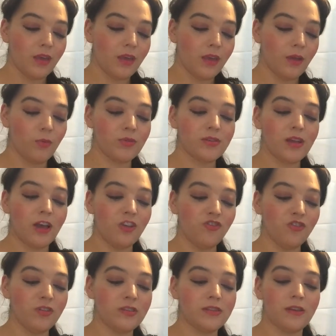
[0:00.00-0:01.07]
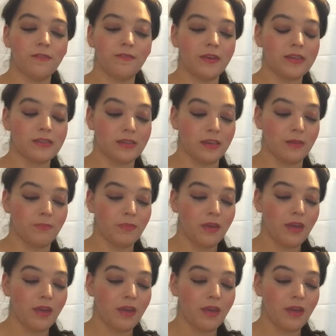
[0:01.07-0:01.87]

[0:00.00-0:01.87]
It was hundreds of feet deep,